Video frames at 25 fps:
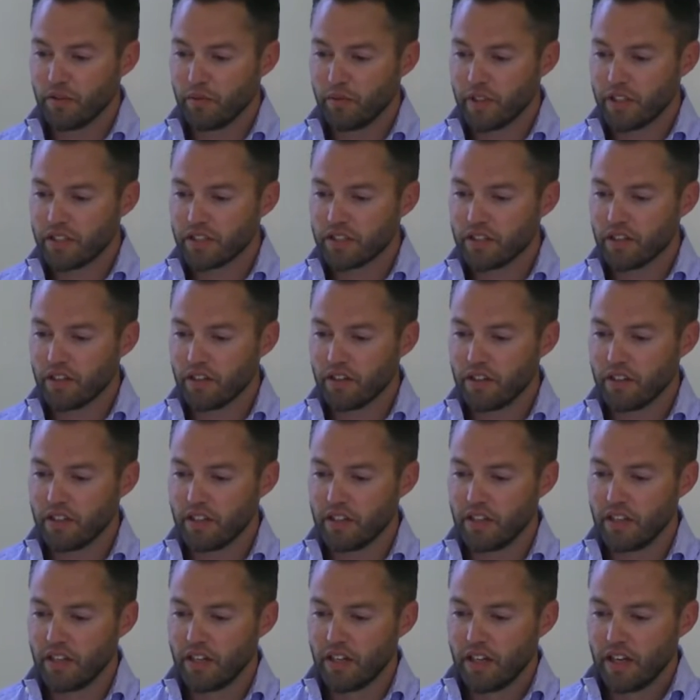We
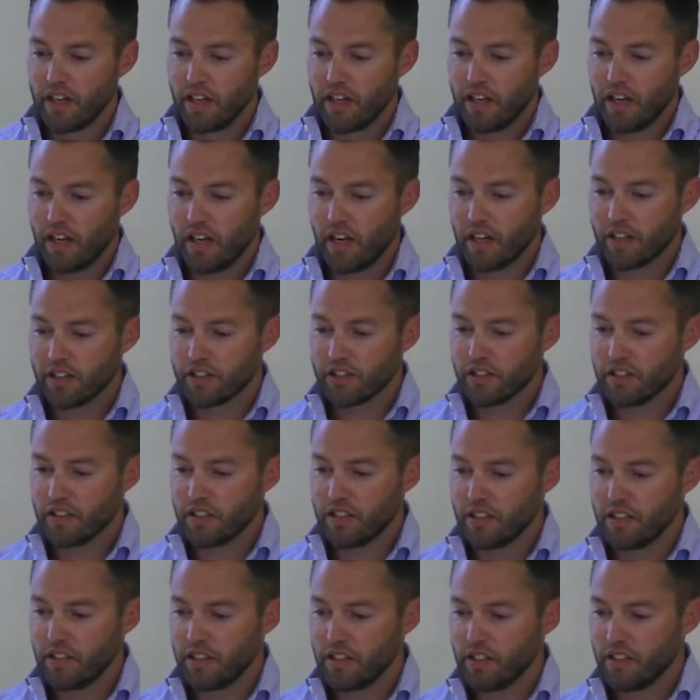started
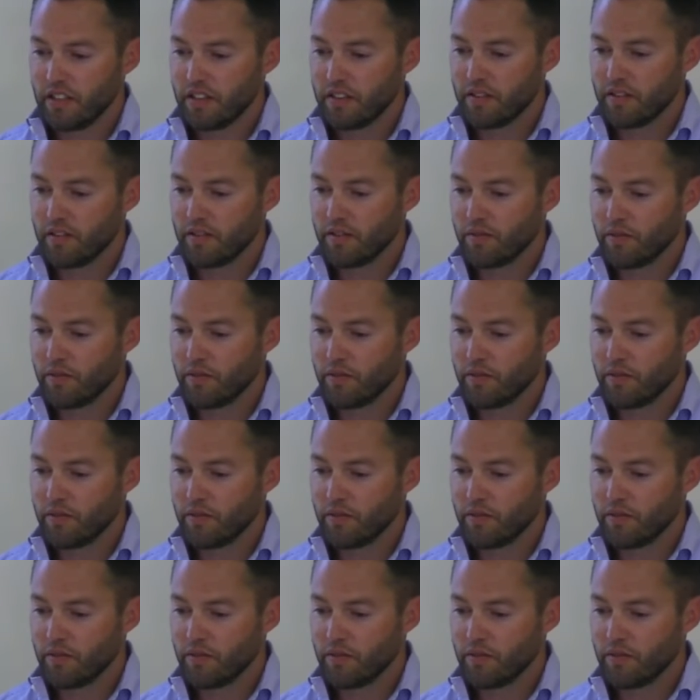actually